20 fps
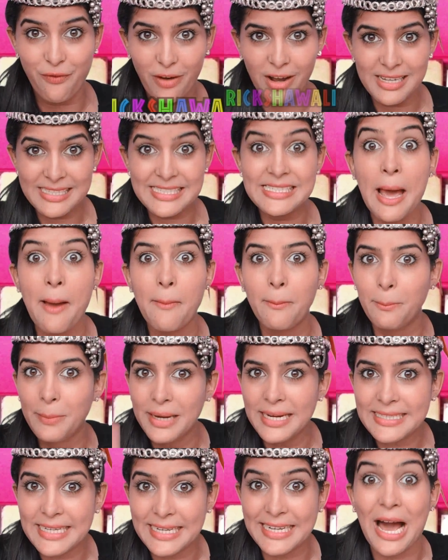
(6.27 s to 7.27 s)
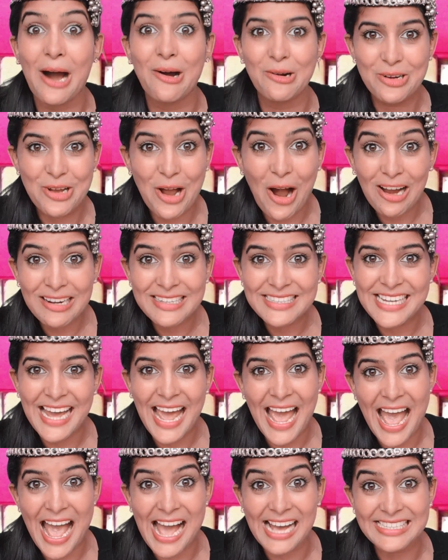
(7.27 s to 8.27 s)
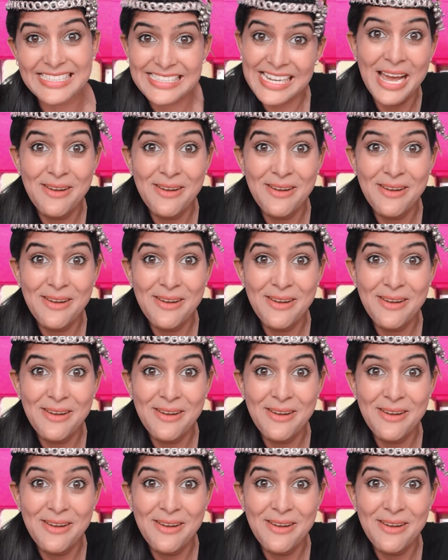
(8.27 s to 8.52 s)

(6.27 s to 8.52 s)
first meter down contest.